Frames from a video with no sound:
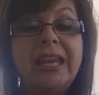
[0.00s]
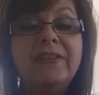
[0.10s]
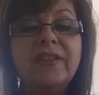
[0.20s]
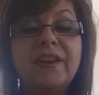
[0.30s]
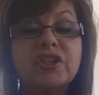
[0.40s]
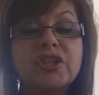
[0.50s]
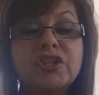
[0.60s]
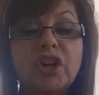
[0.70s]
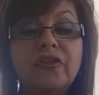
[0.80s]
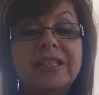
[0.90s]
Even their
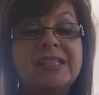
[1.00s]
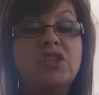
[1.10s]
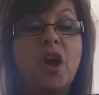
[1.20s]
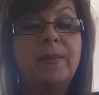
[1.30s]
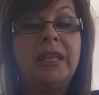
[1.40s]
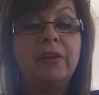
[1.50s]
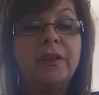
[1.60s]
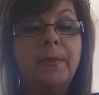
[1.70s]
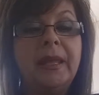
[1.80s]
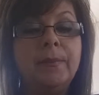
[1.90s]
servants
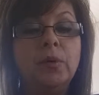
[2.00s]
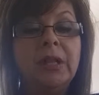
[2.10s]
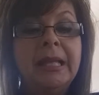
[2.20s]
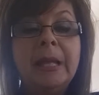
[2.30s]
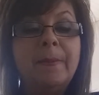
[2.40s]
domineered the people.